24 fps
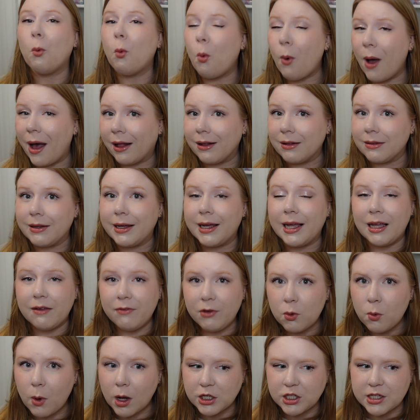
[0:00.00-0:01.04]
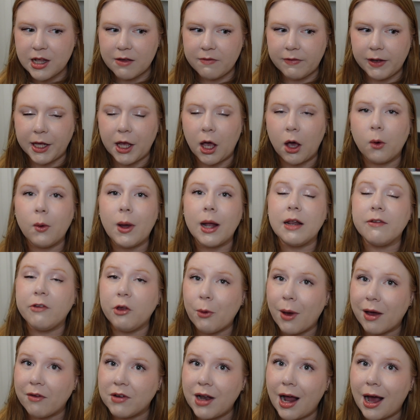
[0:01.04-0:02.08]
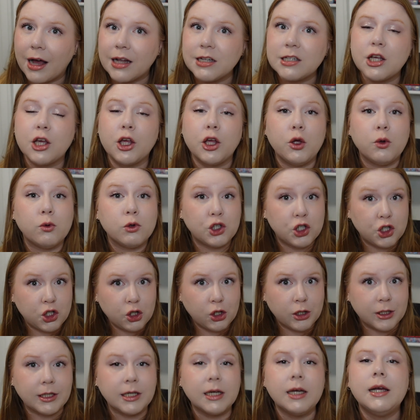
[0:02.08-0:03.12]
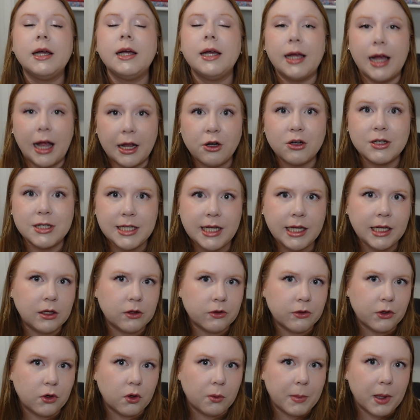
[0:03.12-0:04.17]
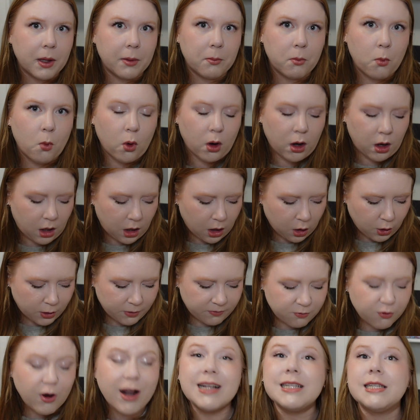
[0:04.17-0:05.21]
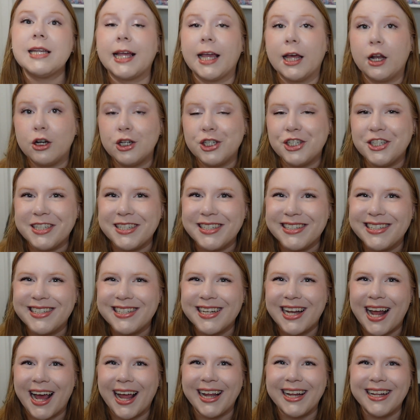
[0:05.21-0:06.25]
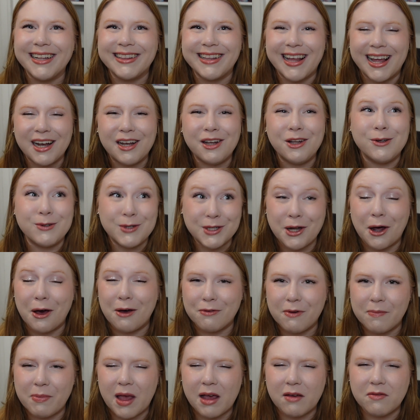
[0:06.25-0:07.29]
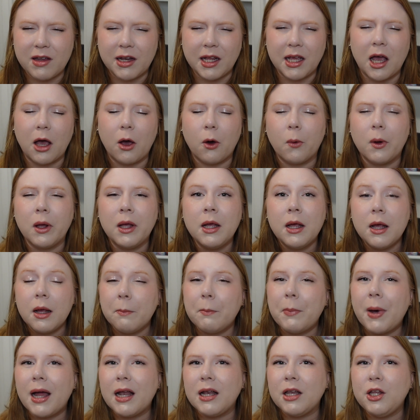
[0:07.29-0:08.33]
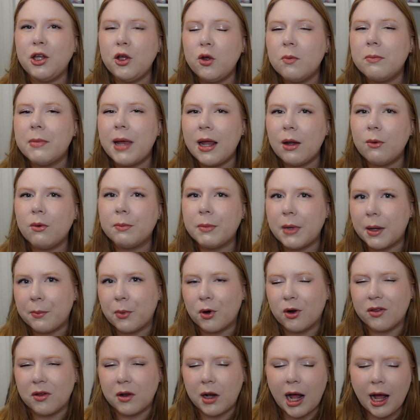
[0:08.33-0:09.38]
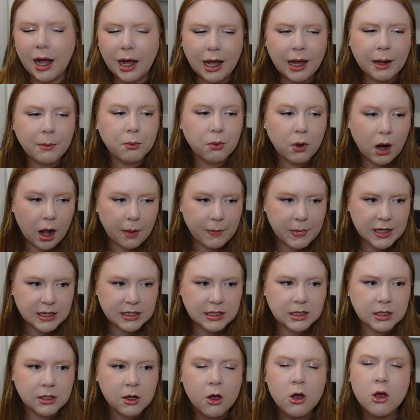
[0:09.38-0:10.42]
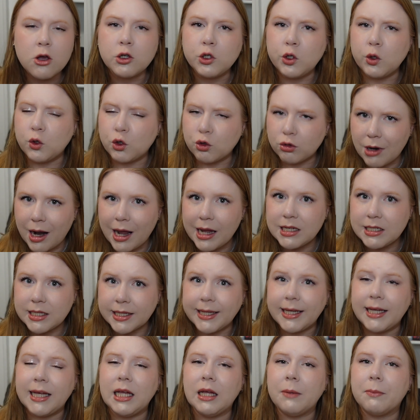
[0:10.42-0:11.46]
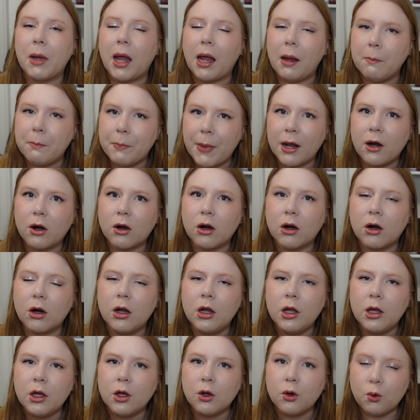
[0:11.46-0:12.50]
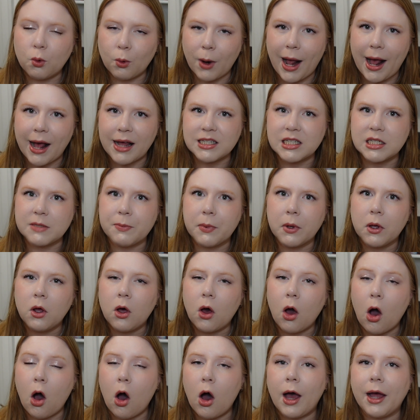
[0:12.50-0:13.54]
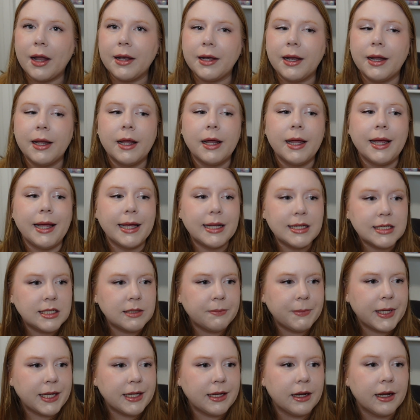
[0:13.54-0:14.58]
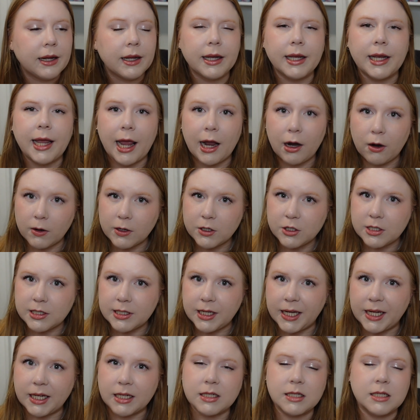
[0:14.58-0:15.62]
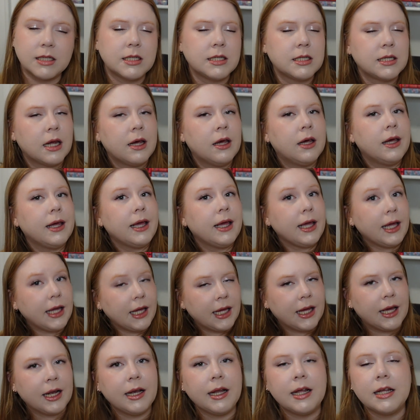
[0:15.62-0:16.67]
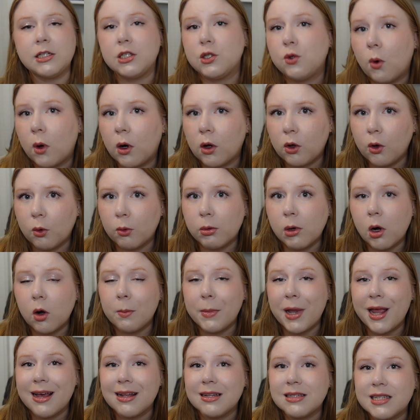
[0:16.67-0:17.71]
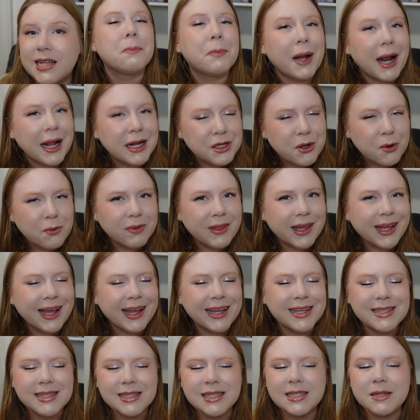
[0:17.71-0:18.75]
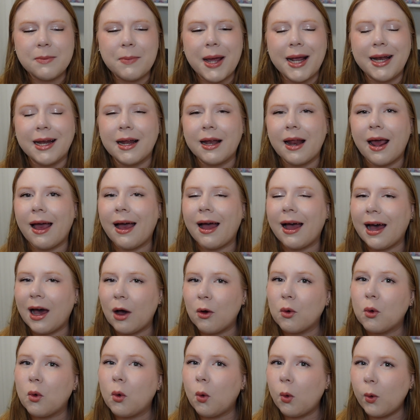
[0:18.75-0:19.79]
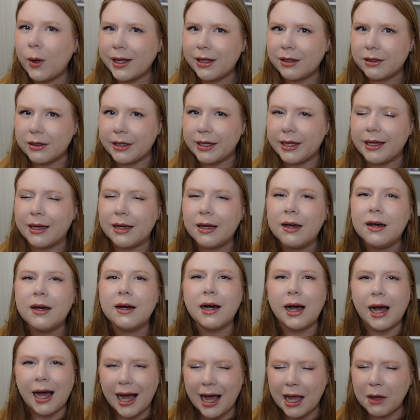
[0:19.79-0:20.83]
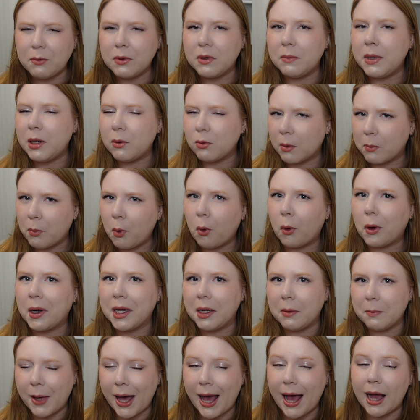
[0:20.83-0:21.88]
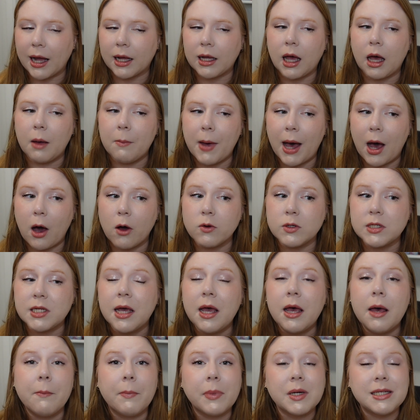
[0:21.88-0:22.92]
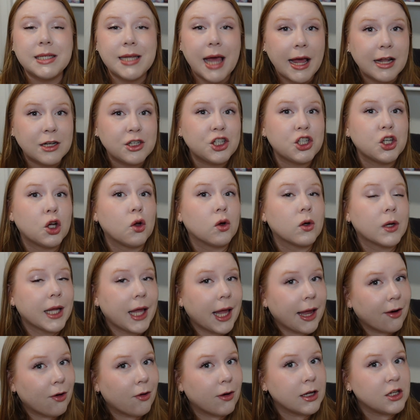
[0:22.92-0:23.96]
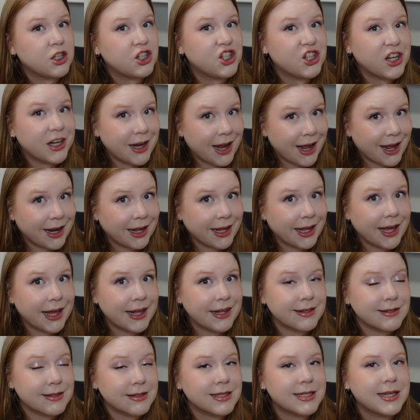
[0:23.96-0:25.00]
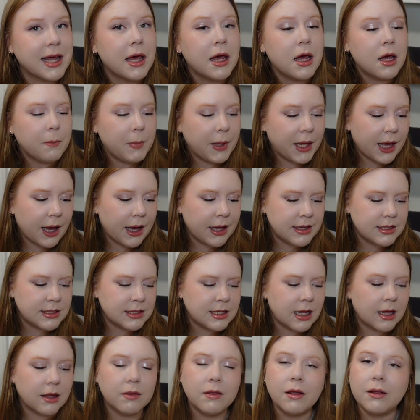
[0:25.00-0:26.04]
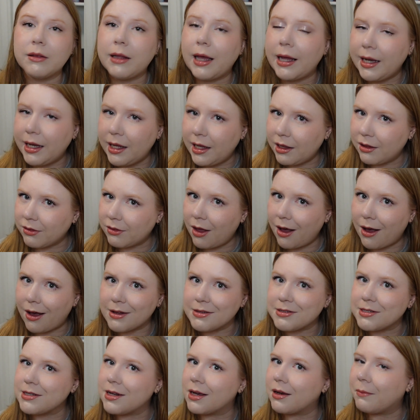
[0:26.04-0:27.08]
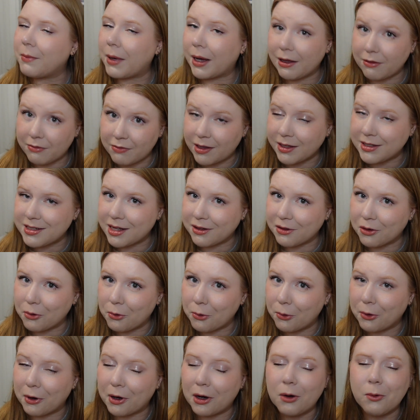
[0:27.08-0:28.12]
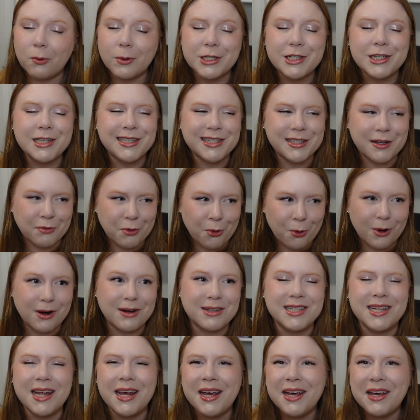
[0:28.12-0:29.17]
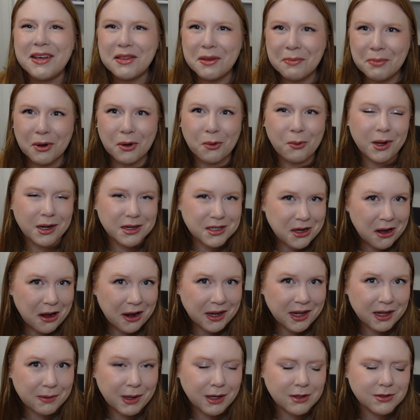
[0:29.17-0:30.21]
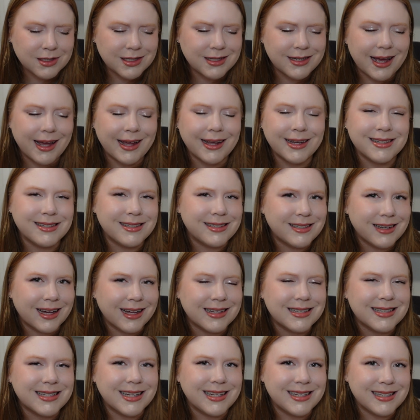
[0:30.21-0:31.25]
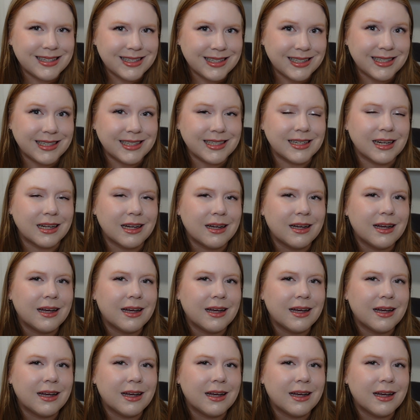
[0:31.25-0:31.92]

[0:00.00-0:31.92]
Well, if you watched that video, and if you have not, you should, and you're seeing a little bit more frantic energy tonight than you saw from that video, but you may remember that I promised to try to keep a better grasp on intimate carriage scenes in historical romance, but I don't think I anticipated how quickly I would be reporting back about potential carriage shenanigans, because The Lady He Lost by Faye Delacour, which is, of course, the book we are talking about today, does indeed